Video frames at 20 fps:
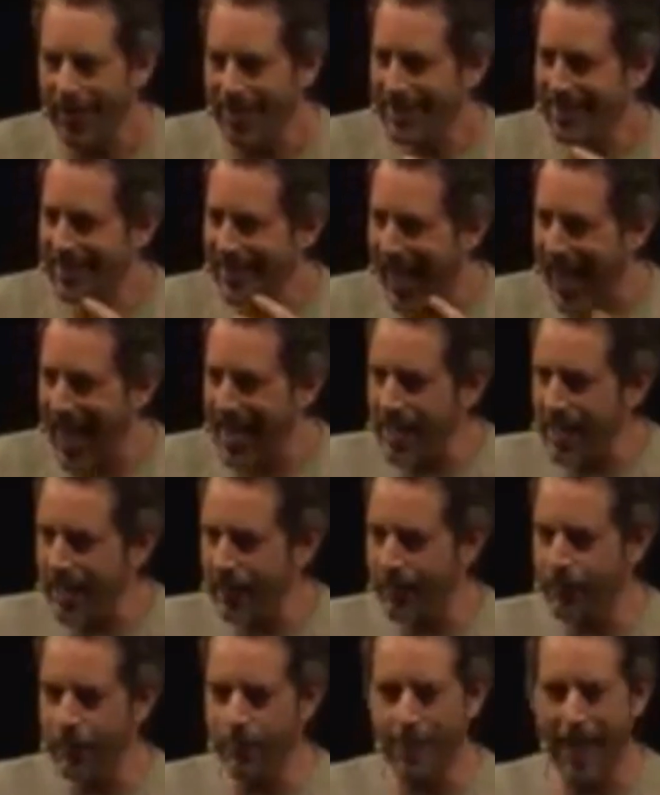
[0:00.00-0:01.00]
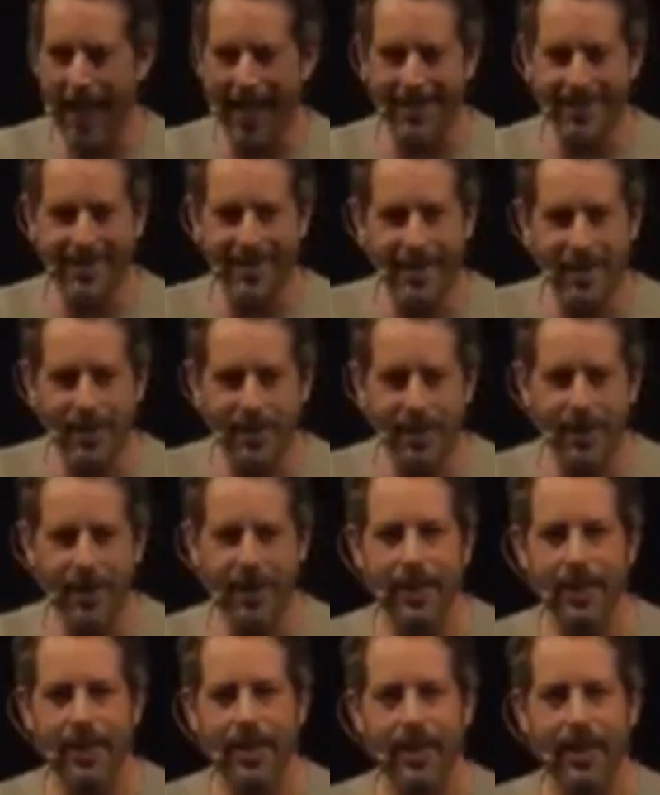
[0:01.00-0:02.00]
scanning for
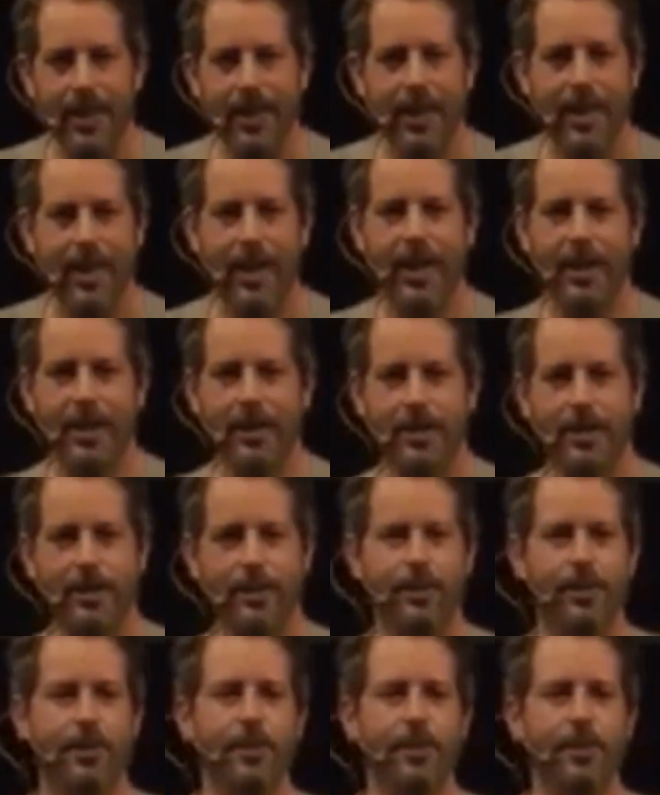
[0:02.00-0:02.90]
bacteria and